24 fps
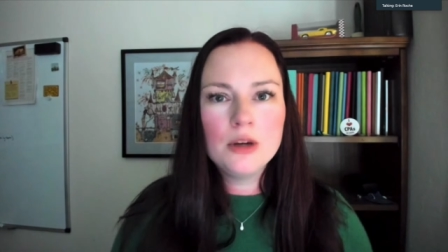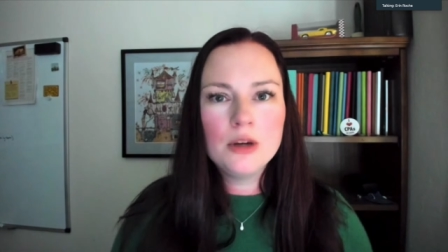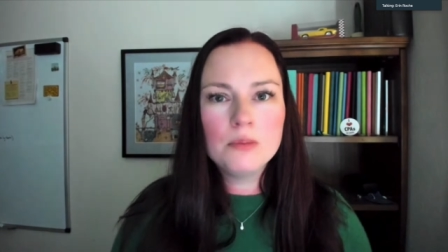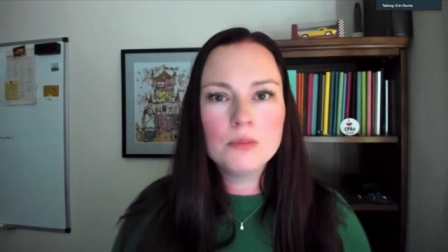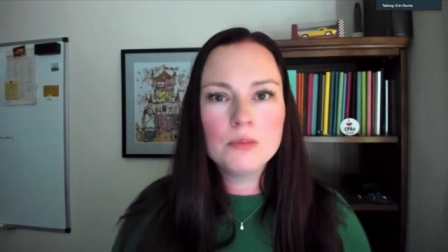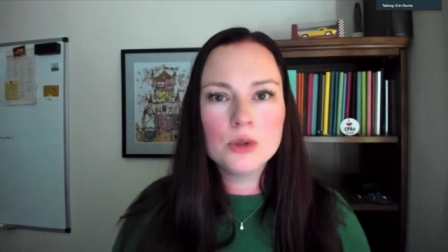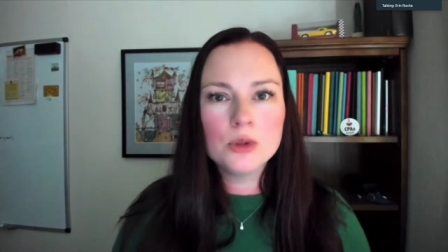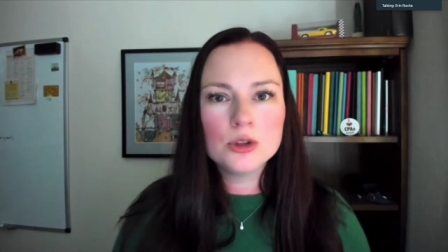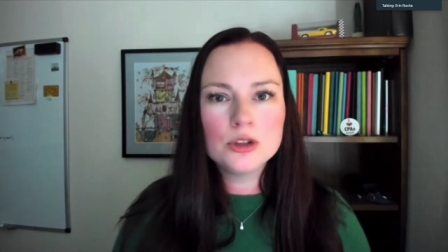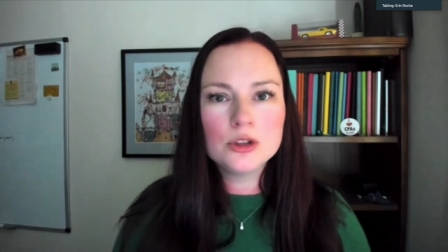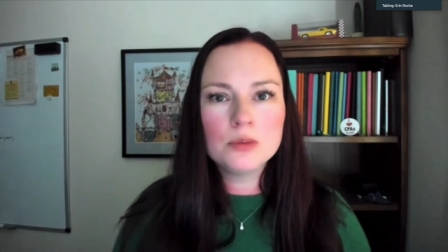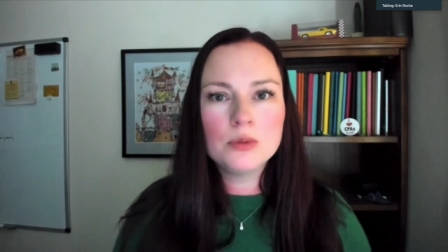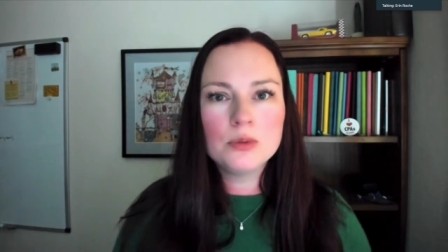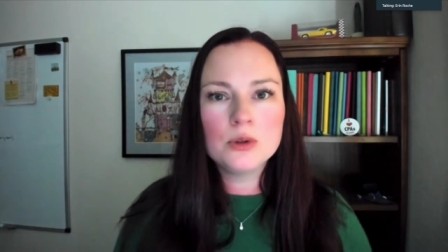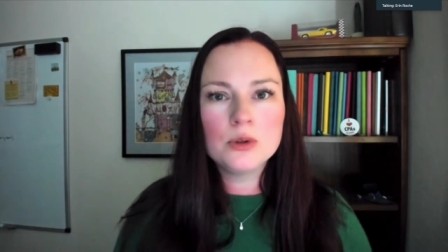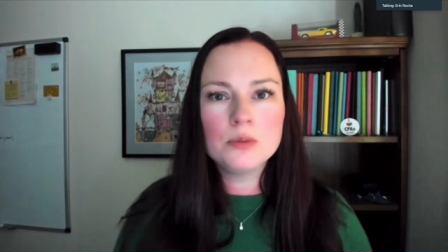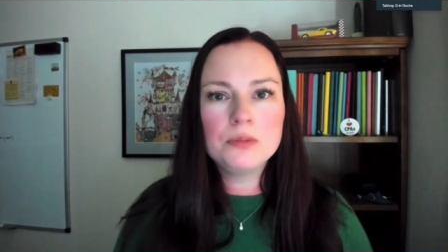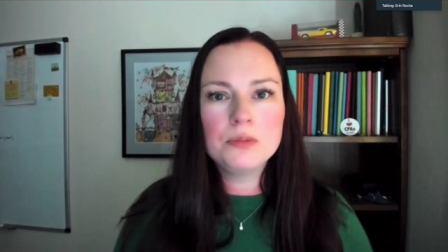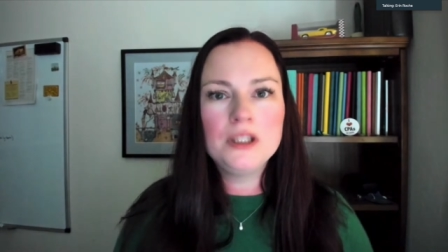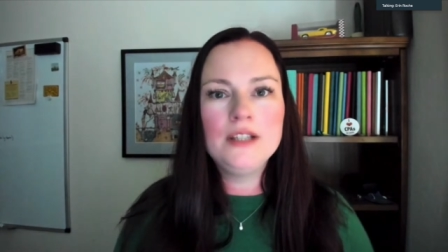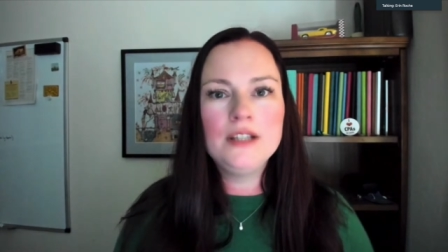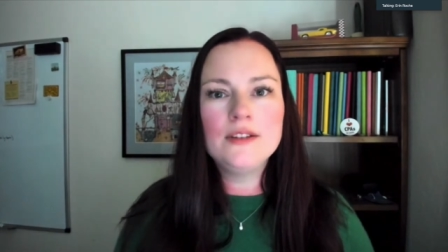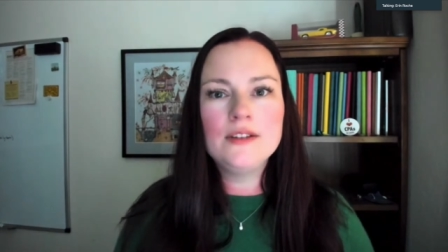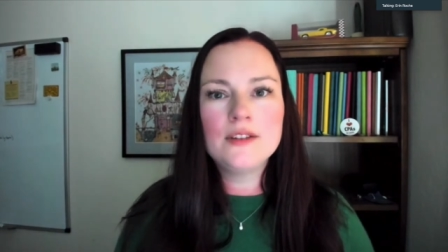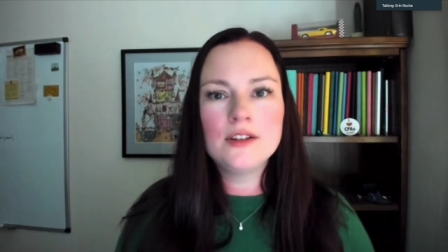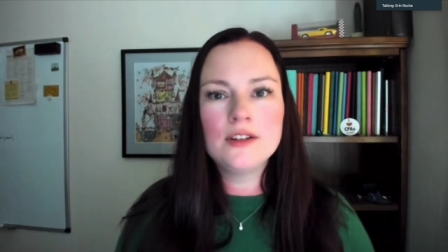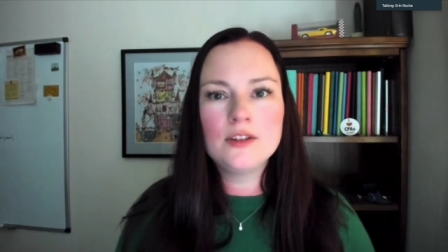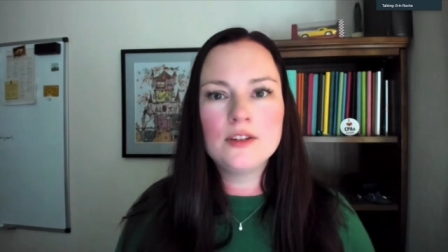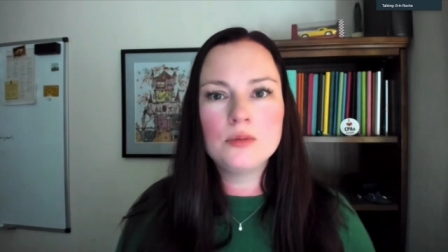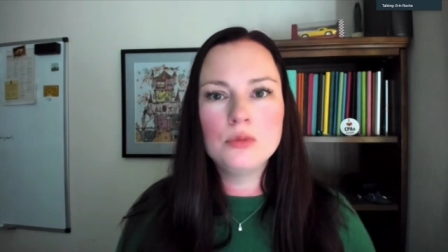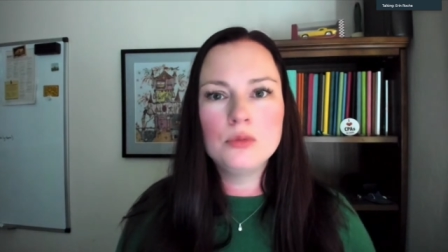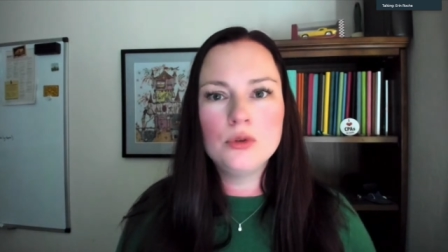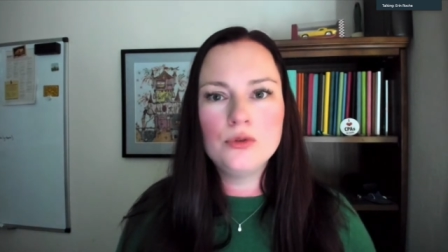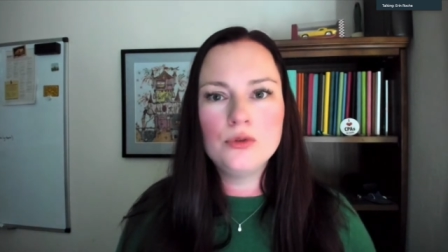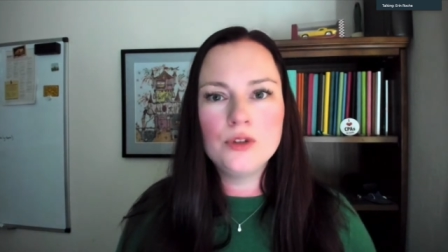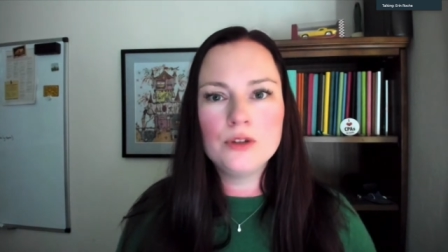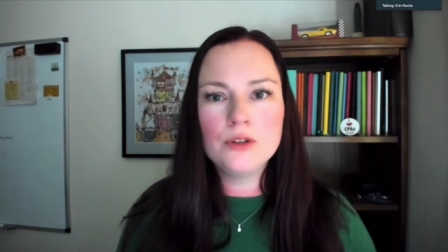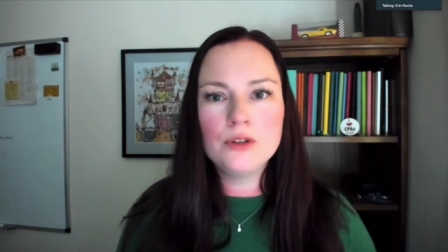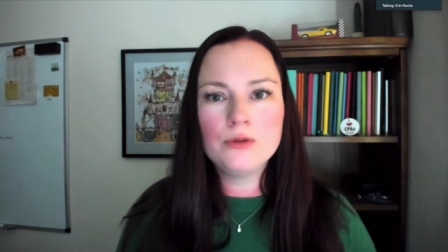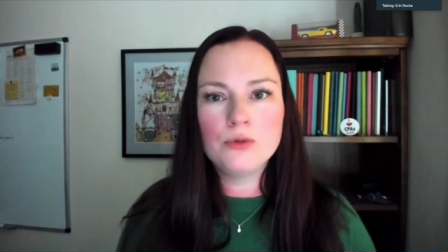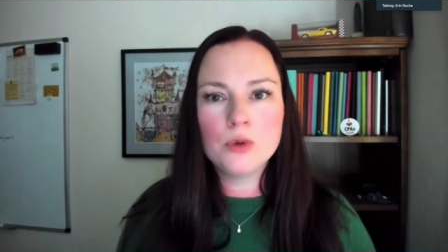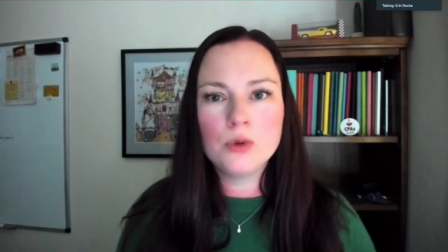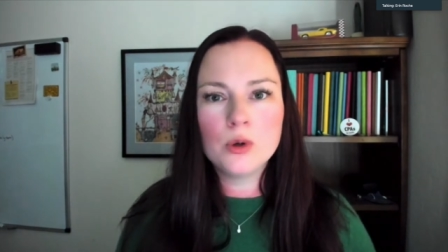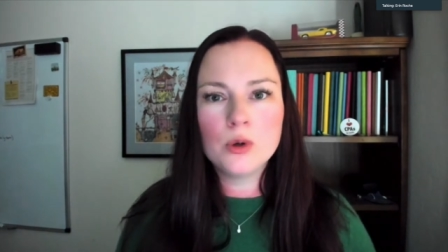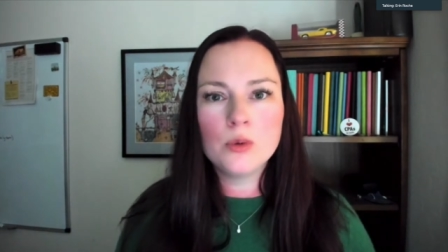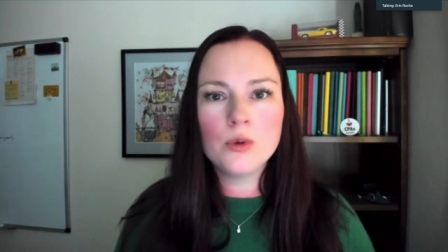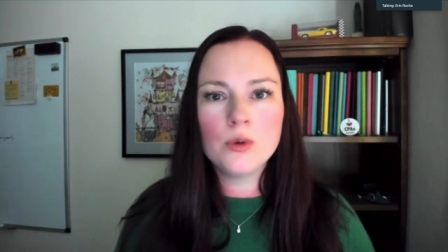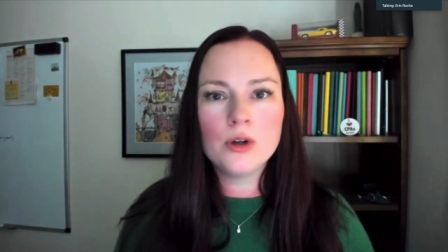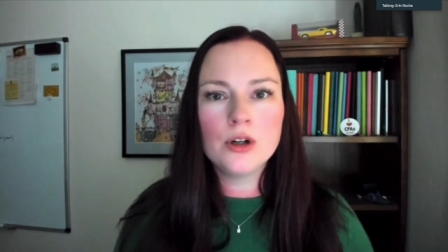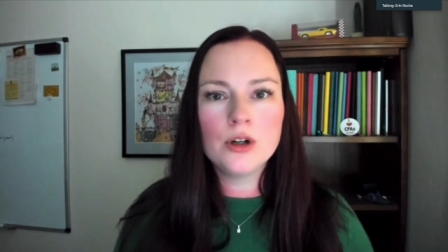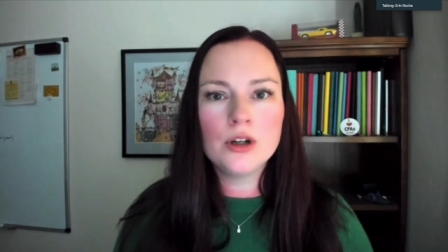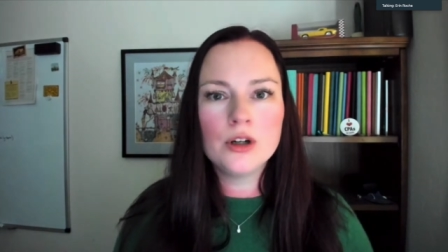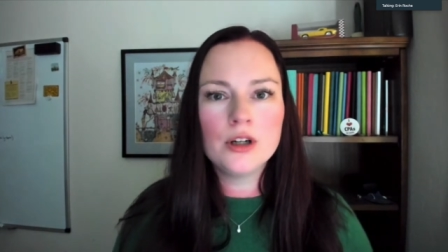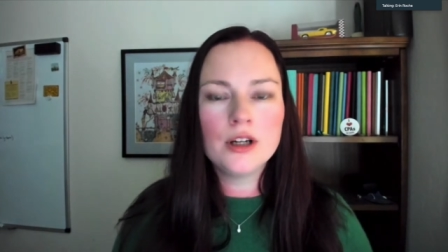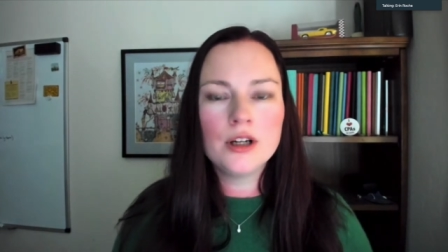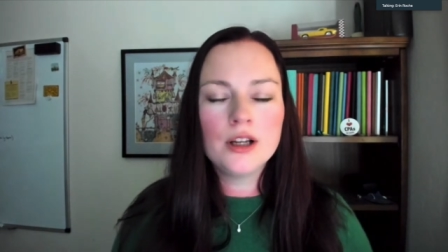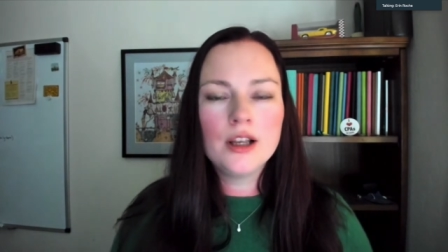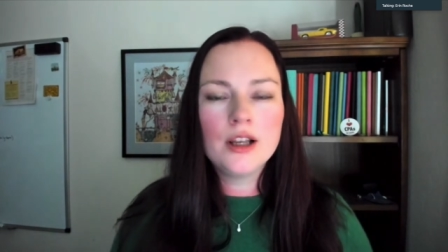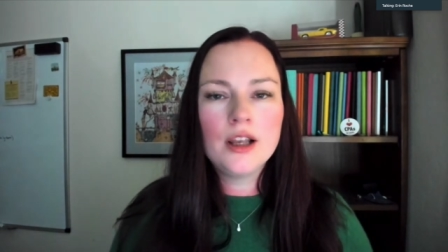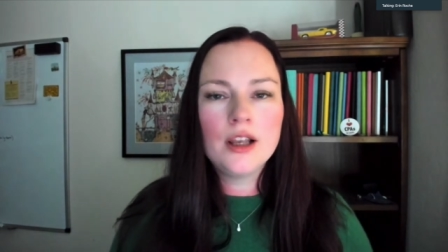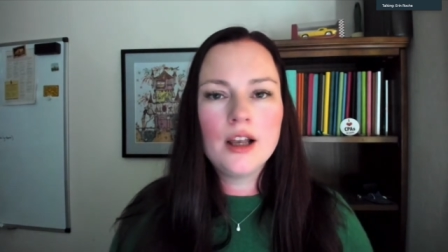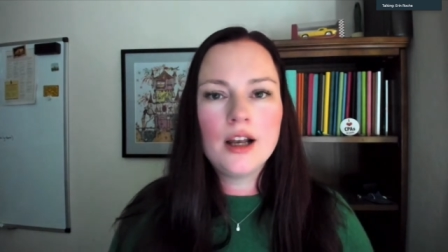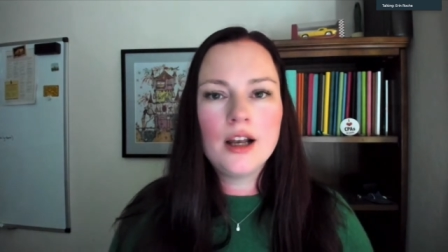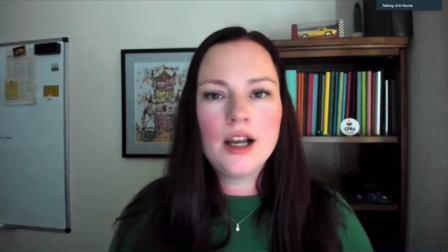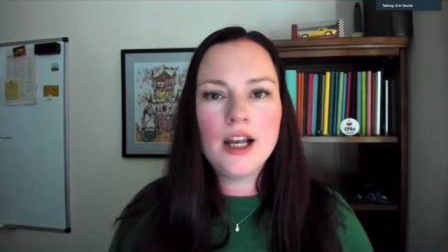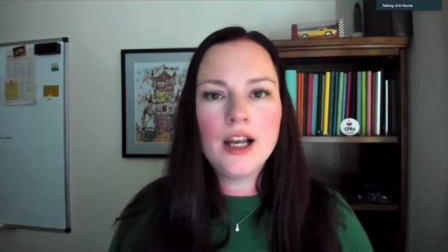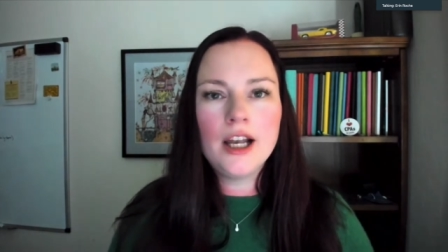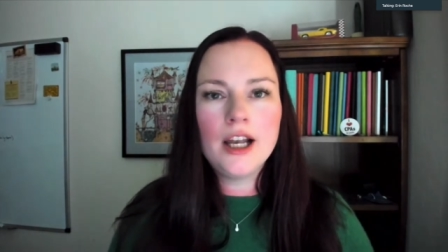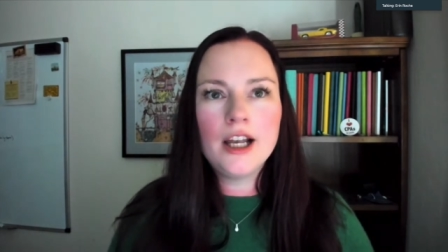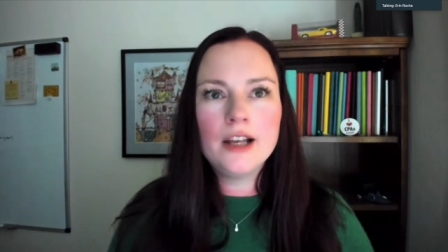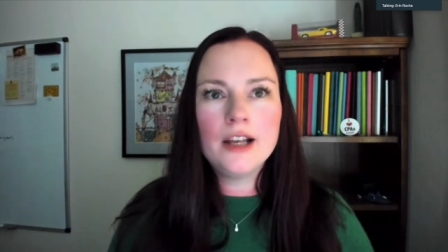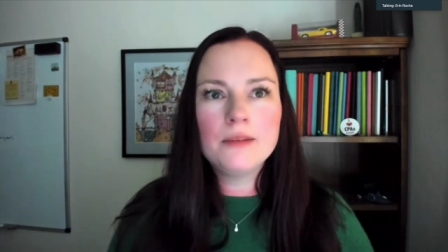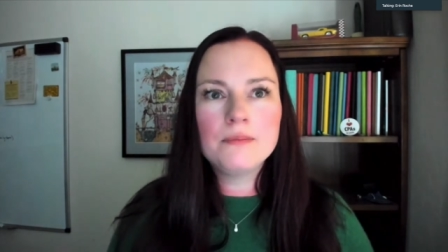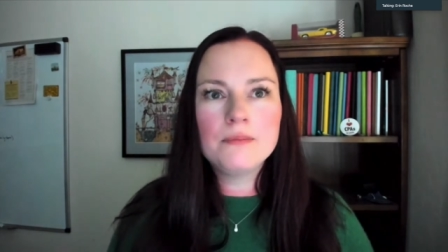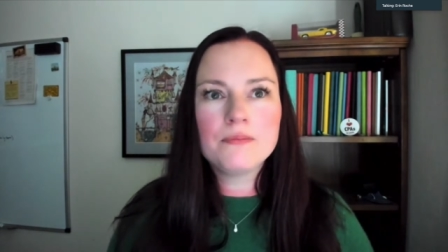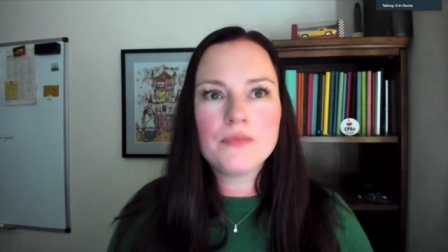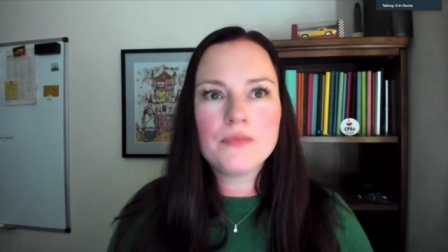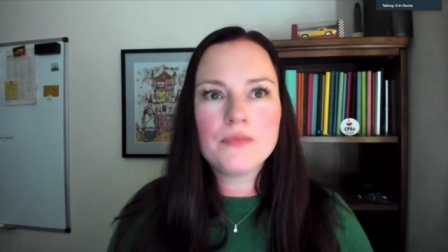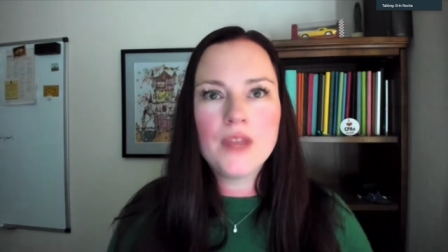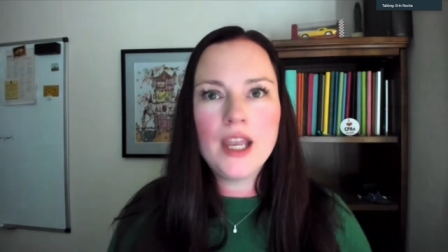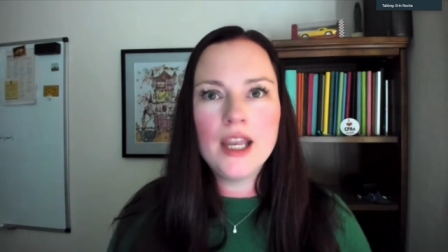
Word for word: multiple pieces moving forward and